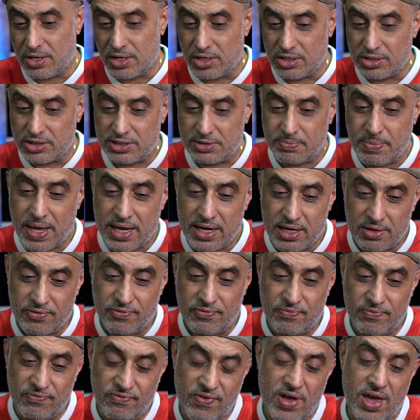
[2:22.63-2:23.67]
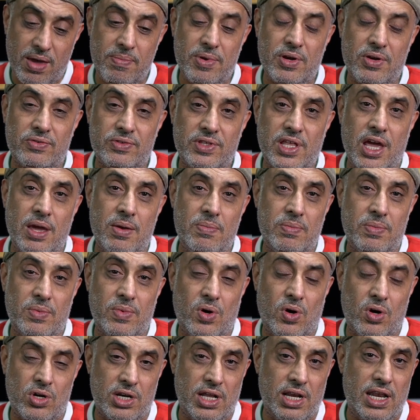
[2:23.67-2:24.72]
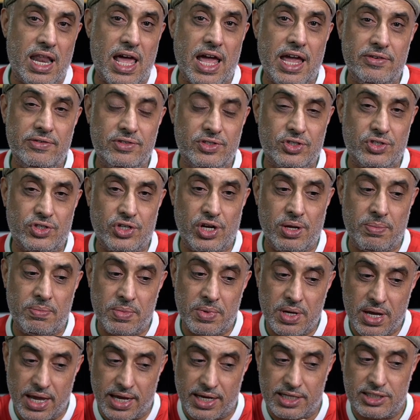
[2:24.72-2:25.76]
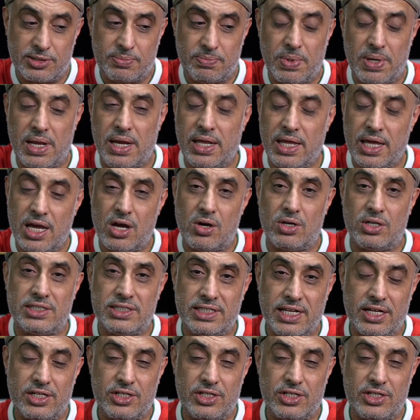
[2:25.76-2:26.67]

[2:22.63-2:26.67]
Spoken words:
spend a fair bit of time on a live stream explaining how I set